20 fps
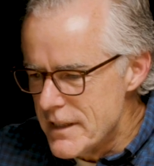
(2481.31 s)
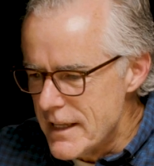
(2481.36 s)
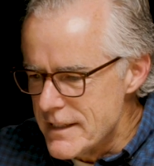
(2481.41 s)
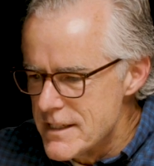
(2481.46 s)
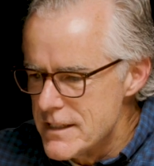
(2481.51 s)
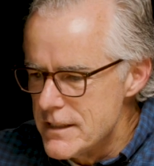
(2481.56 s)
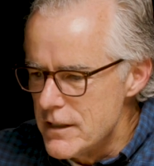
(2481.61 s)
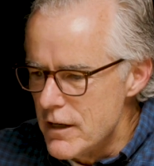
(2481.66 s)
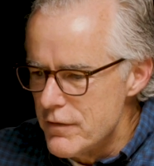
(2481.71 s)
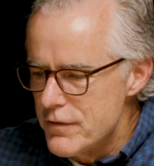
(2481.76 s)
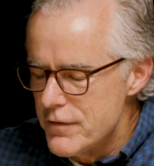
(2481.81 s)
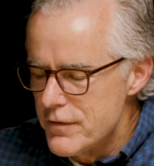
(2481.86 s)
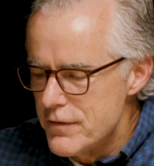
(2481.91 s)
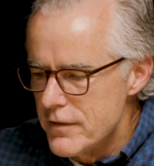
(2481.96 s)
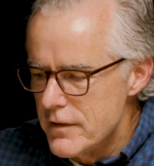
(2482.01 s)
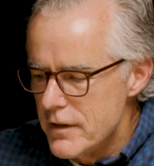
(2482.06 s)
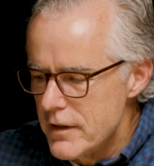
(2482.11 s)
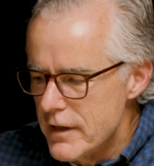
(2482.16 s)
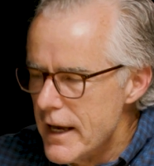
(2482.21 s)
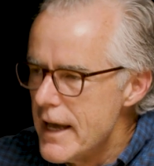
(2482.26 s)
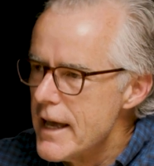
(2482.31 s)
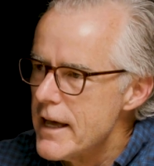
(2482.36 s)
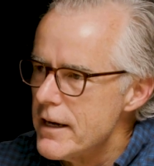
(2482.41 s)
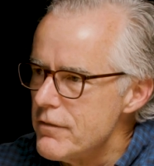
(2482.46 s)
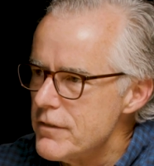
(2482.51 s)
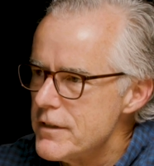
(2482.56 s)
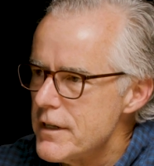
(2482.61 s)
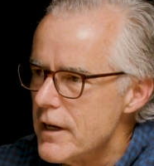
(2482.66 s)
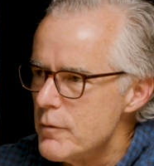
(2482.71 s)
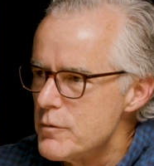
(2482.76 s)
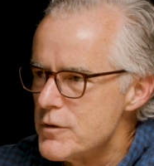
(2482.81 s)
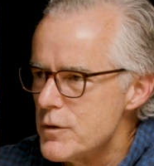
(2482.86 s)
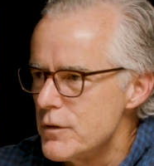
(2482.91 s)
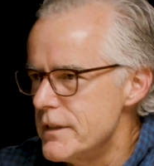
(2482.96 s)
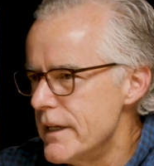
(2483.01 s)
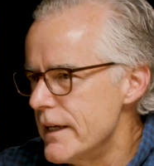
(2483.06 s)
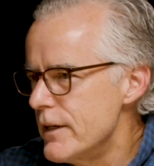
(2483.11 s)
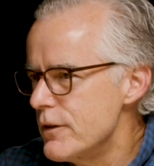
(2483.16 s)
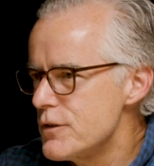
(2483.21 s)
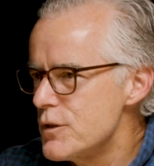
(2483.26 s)
that stuff ahead of time. So a
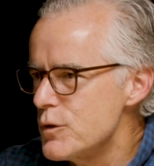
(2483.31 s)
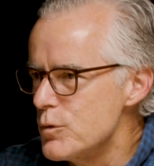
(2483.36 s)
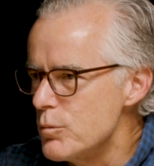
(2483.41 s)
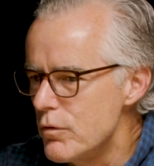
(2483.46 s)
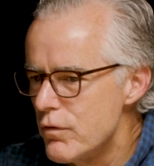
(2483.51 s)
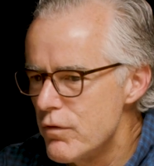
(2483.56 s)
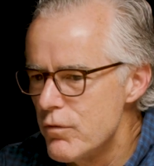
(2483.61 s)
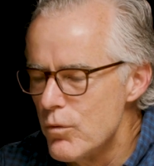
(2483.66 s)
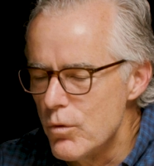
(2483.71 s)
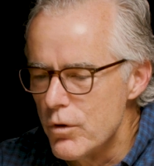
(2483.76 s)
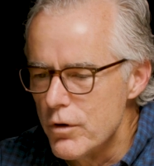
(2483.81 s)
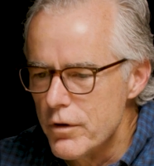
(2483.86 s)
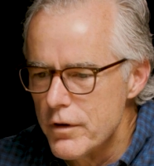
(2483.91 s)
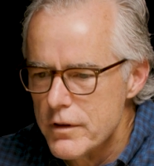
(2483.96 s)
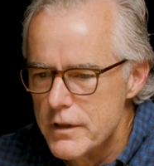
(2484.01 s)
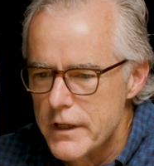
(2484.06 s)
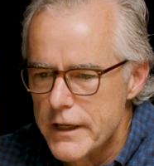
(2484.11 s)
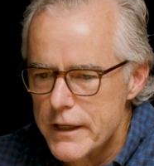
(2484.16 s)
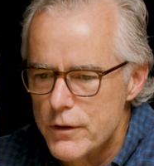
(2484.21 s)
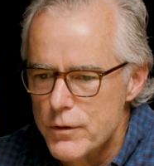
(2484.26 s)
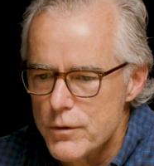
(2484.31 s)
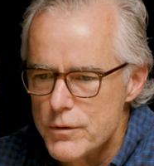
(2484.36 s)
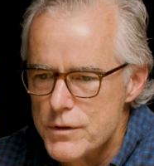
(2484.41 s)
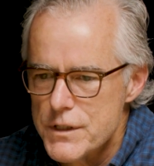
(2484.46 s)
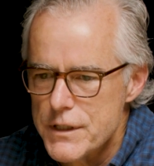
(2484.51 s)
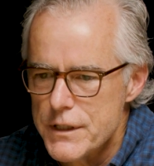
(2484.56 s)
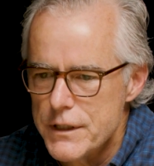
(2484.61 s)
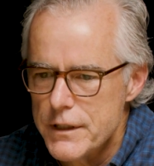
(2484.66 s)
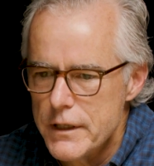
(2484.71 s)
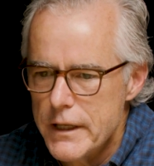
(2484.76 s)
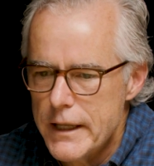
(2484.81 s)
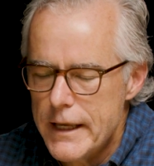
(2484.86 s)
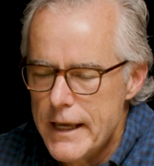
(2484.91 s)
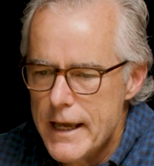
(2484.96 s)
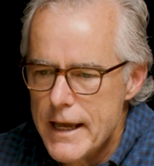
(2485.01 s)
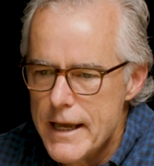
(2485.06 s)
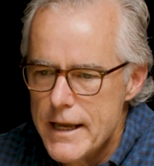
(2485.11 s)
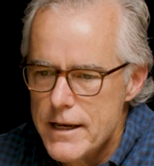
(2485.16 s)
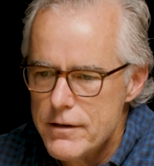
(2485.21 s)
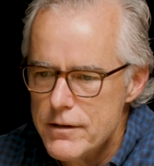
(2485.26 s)
day or two before that goes in.
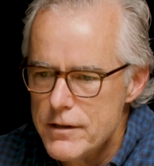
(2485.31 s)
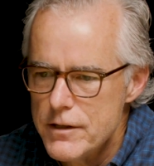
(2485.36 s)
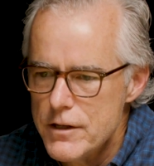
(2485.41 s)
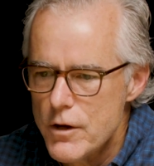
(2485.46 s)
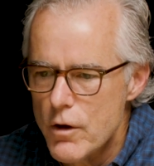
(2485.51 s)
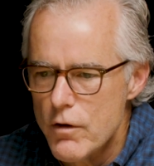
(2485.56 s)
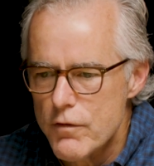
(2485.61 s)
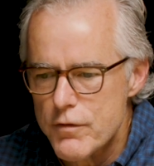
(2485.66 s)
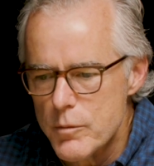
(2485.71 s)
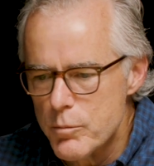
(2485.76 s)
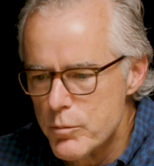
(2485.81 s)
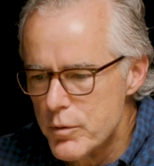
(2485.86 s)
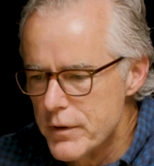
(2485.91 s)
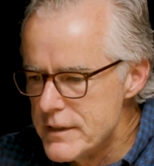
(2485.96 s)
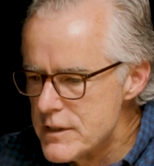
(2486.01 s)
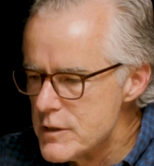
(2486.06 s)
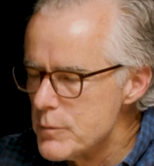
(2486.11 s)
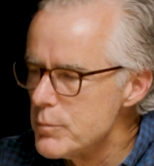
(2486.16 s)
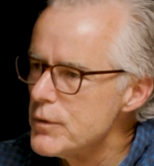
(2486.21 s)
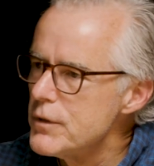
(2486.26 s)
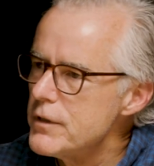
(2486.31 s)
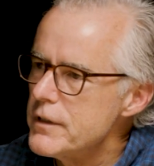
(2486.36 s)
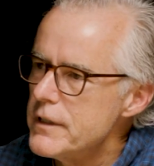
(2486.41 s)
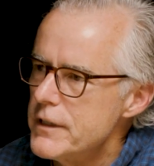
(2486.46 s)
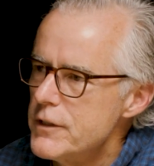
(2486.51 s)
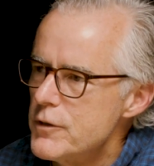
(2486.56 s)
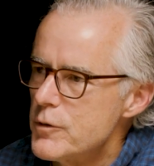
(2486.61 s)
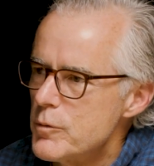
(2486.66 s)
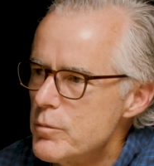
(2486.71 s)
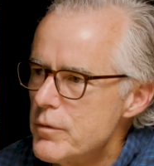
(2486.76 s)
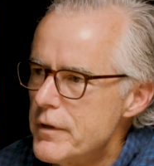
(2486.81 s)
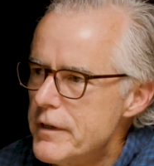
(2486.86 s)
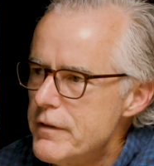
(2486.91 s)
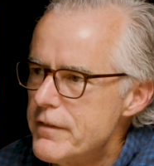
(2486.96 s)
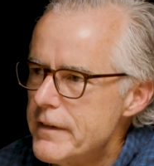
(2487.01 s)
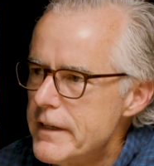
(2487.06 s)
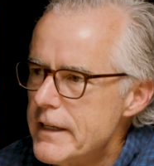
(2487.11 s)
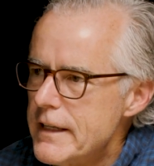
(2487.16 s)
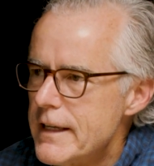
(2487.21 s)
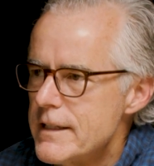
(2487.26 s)
And, if the principal that you're
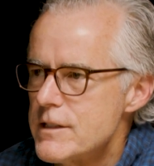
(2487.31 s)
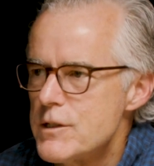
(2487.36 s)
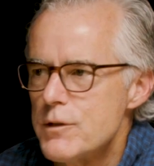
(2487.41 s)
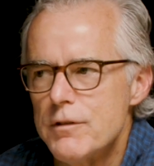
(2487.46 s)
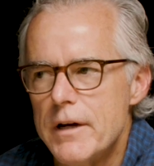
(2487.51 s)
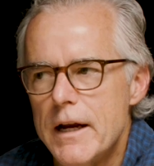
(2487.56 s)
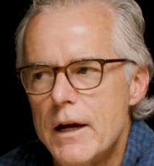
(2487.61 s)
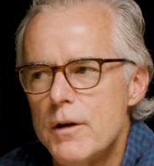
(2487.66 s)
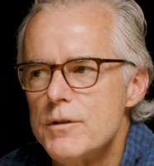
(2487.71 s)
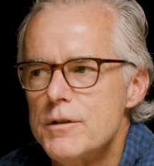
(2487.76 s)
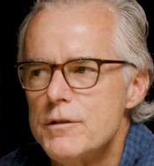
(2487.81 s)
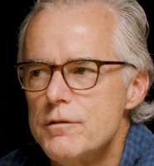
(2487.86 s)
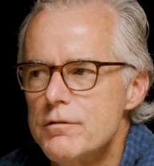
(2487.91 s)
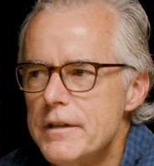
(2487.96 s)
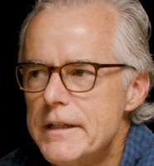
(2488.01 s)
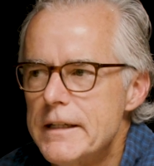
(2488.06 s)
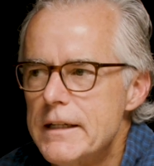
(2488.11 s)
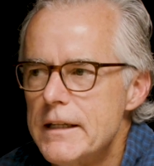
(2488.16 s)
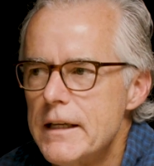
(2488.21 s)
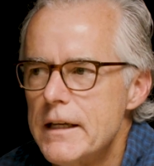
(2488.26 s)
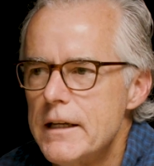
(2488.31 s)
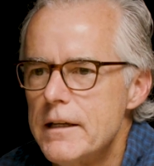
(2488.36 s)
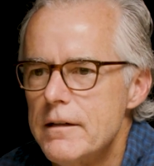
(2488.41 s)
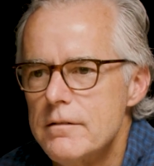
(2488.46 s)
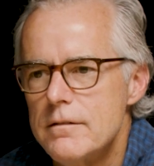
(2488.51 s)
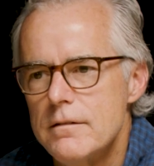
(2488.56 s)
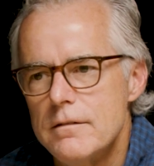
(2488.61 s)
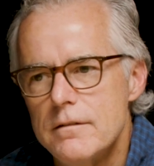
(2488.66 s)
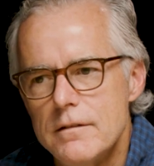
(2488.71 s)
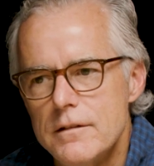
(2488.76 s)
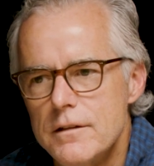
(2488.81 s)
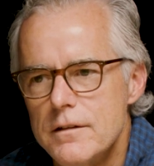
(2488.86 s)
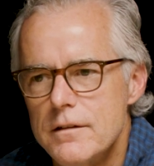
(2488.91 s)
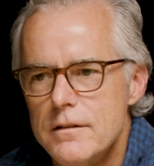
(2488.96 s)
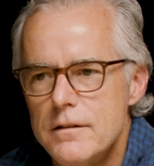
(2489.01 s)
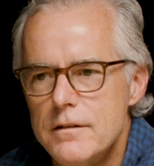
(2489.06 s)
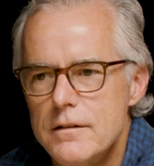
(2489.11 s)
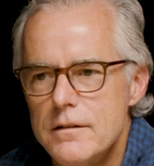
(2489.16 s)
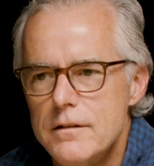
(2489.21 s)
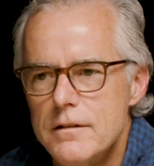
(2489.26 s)
briefing gets around to reading it,
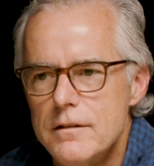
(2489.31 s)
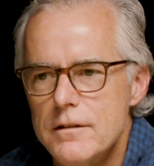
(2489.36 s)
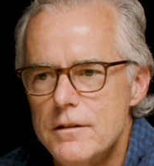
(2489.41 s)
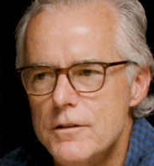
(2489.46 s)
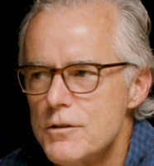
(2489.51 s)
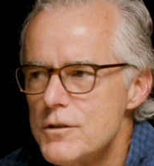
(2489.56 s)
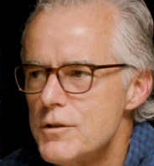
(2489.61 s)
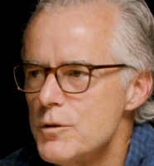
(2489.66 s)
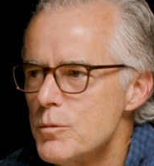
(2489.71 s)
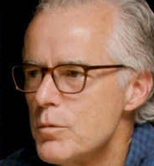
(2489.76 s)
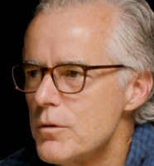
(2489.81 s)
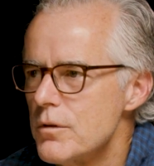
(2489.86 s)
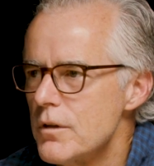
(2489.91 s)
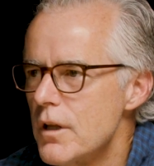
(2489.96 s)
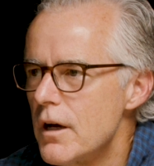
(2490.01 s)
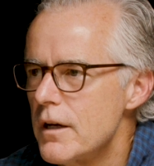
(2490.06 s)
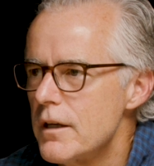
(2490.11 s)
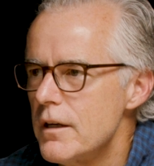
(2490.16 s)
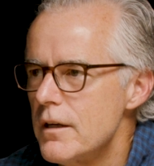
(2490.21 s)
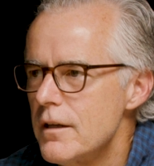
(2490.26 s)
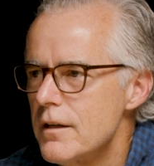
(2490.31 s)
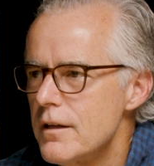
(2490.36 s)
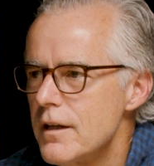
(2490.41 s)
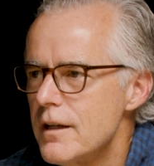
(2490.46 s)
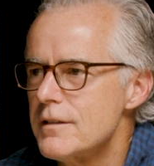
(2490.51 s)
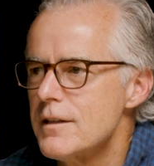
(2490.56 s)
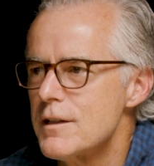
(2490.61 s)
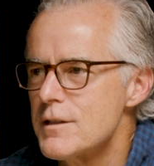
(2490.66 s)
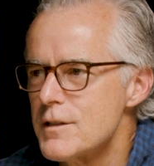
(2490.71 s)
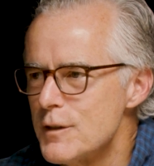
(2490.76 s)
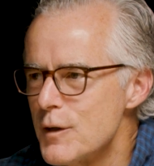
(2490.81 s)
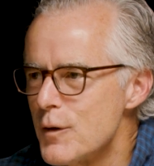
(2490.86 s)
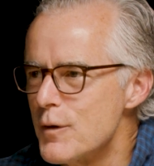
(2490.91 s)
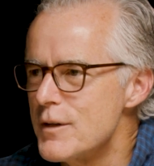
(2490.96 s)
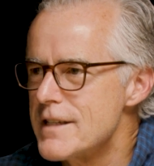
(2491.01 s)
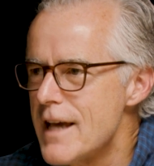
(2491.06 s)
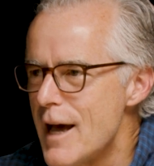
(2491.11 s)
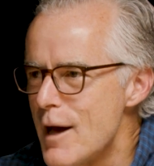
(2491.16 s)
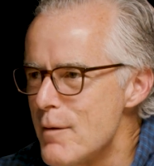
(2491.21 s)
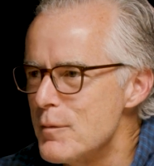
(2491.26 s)
you're super lucky. It doesn't
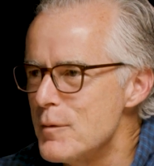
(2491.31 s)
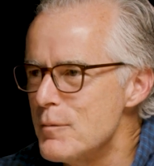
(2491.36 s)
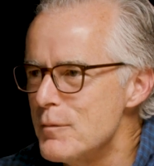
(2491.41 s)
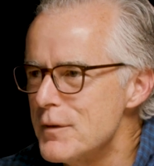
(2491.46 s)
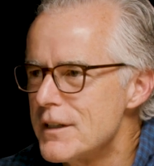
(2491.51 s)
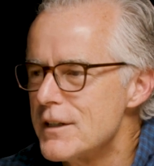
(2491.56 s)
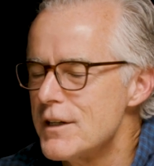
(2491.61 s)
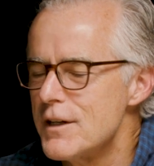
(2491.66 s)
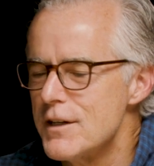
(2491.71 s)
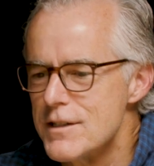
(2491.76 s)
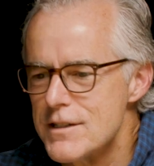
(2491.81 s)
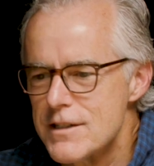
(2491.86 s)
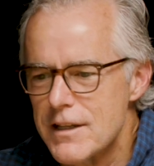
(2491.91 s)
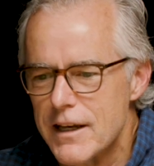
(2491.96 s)
always happen because